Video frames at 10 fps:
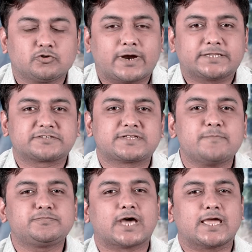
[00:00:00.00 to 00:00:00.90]
at the
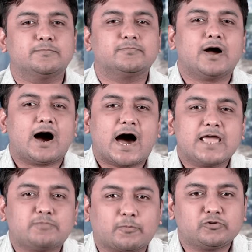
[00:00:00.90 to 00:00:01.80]
same time, high
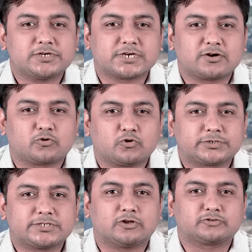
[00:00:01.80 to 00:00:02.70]
population growth
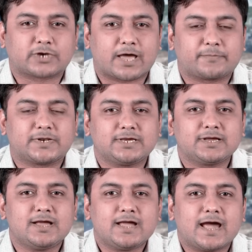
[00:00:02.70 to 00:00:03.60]
is also happening,
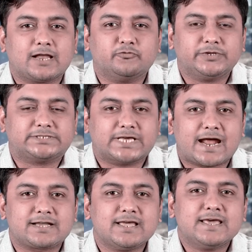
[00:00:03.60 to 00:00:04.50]
and with
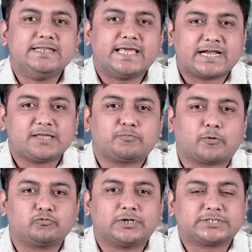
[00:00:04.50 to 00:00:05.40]
that, negative
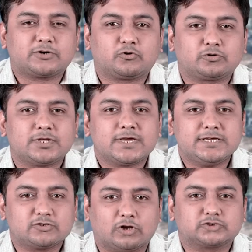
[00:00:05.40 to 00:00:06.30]
population growth
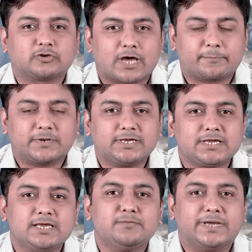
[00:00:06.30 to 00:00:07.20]
is also happening
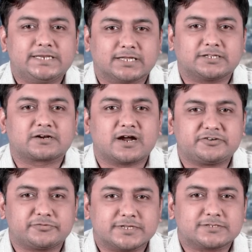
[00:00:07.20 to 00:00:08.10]
in many other
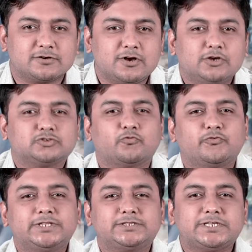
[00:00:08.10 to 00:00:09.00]
countries. So
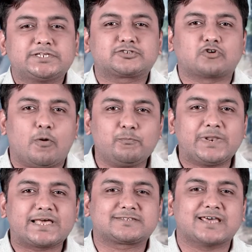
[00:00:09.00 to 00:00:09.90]
with this
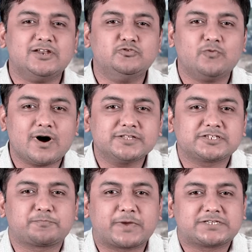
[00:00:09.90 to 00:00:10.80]
complex and
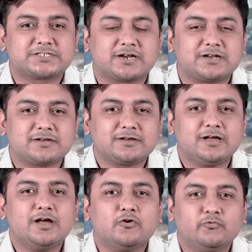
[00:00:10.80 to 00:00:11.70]
nuanced picture,
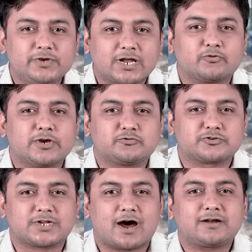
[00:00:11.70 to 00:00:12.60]
we are going to
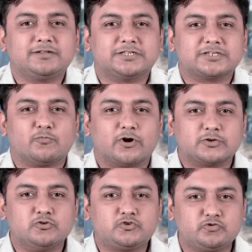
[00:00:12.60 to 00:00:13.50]
start this
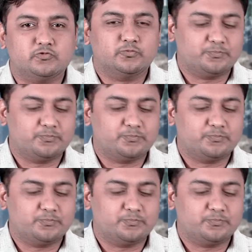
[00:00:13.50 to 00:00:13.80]
module 2.